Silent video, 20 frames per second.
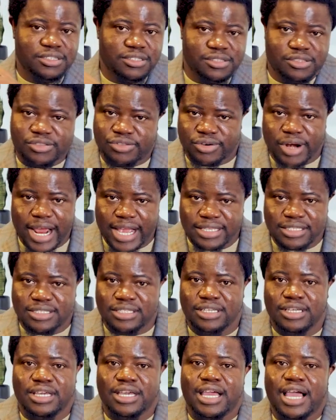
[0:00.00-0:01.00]

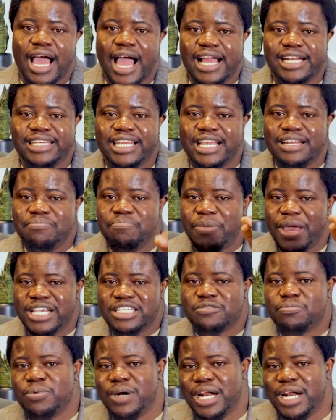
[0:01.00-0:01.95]
threats, and then best